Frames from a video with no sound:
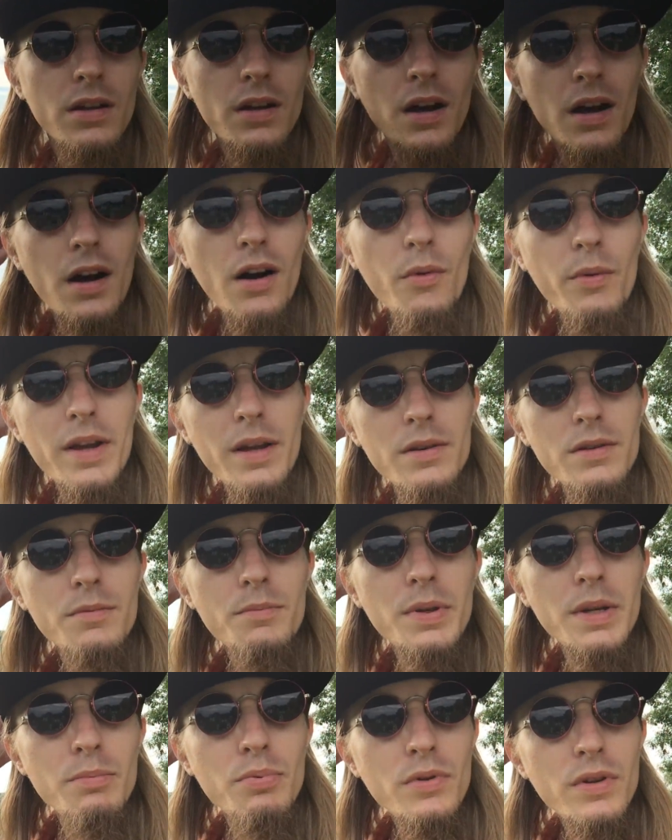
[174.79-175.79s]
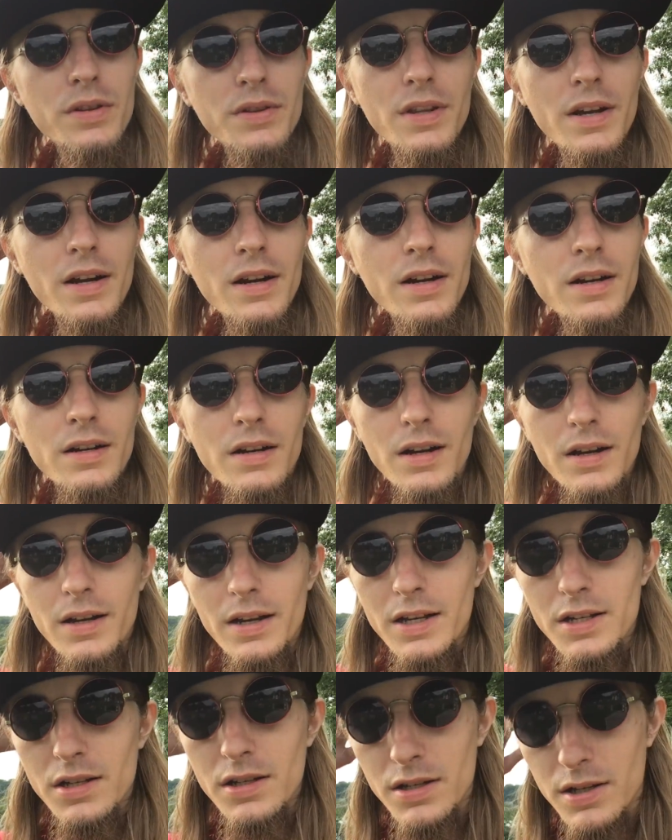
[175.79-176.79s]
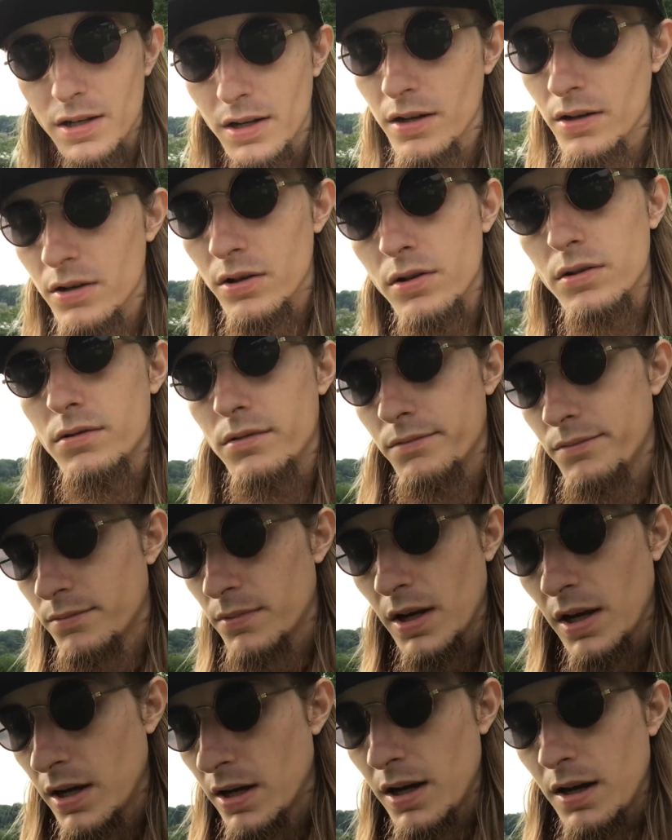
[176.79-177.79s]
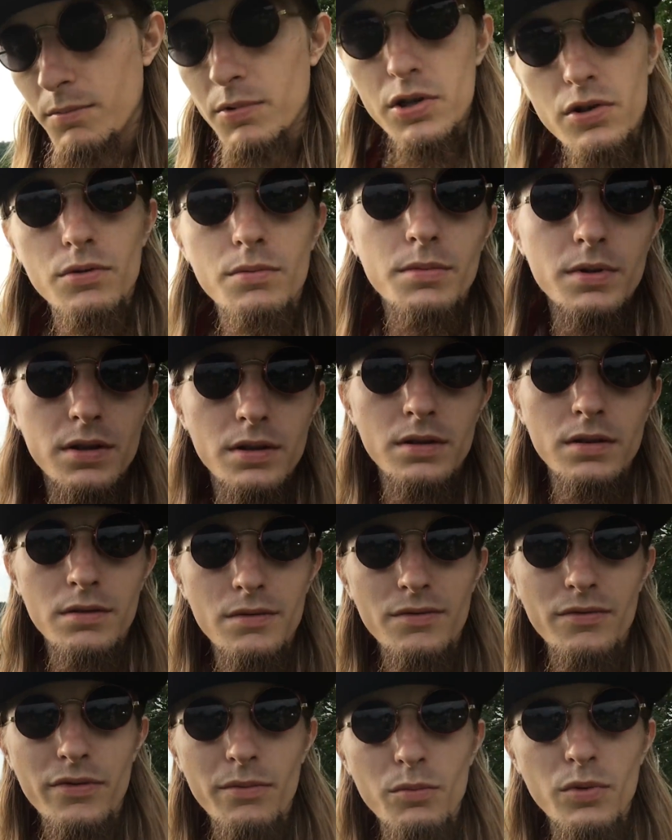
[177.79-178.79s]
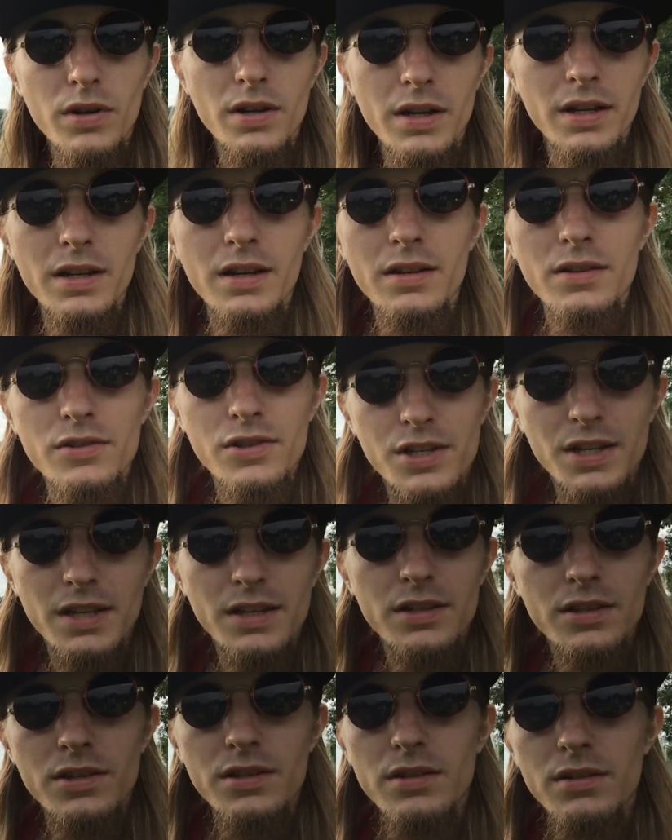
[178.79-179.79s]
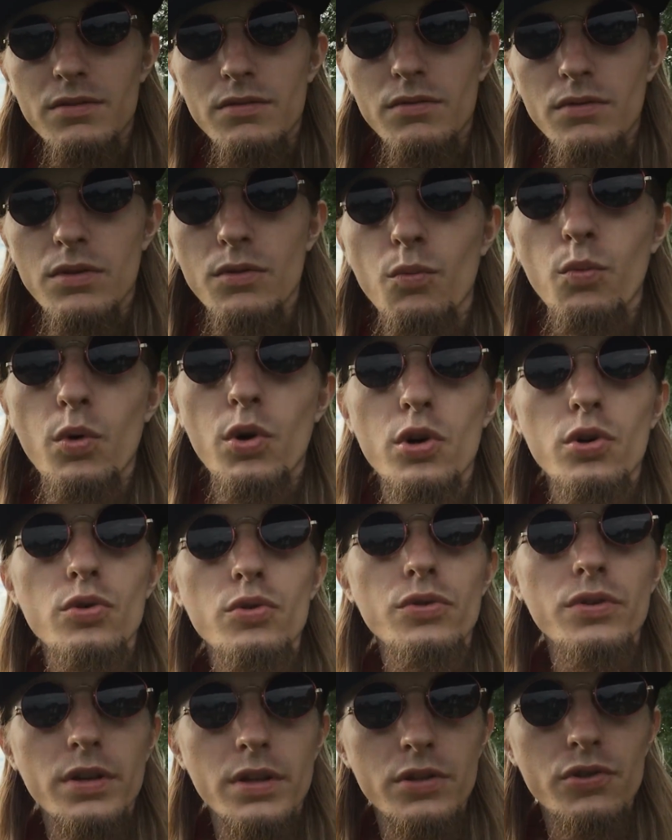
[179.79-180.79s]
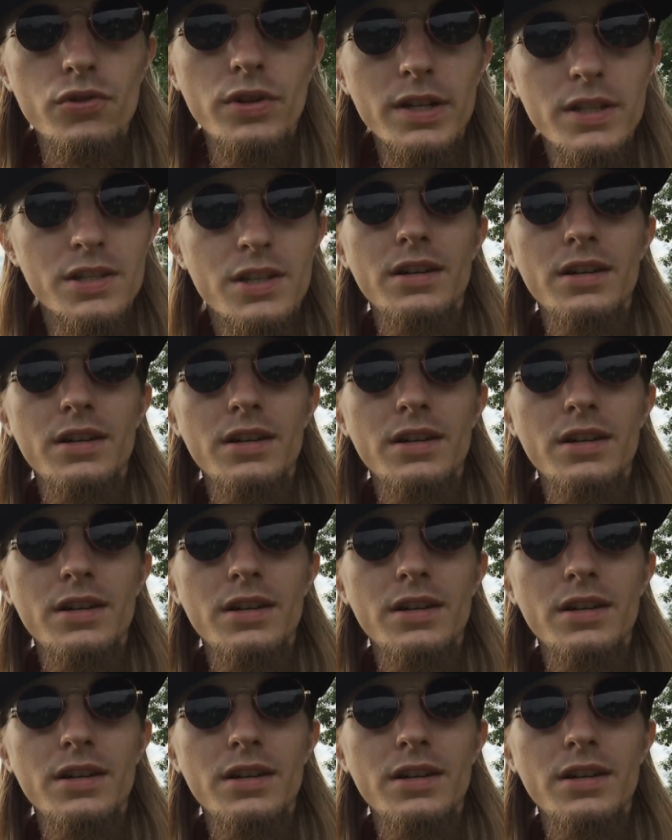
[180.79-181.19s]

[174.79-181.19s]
Uh, we had people in there, and I guess it's like a, I'm assuming from what I can understand, it's the World Trade